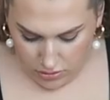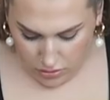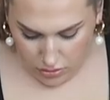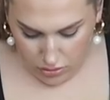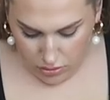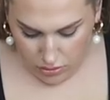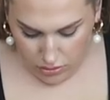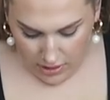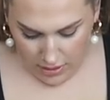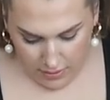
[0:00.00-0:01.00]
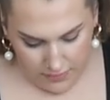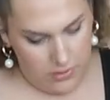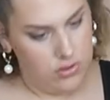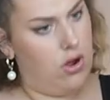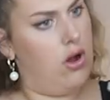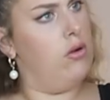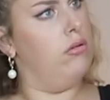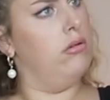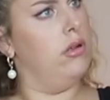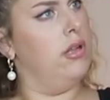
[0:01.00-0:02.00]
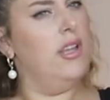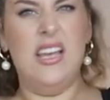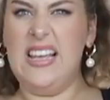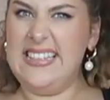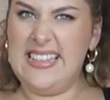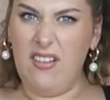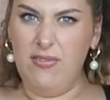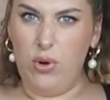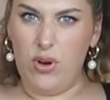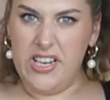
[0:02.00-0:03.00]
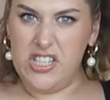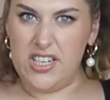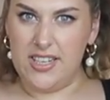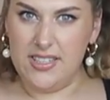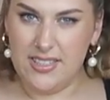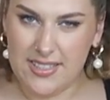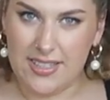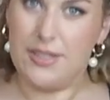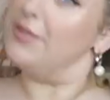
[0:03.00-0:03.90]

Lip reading: good. I don't even know. Is that 4 inches?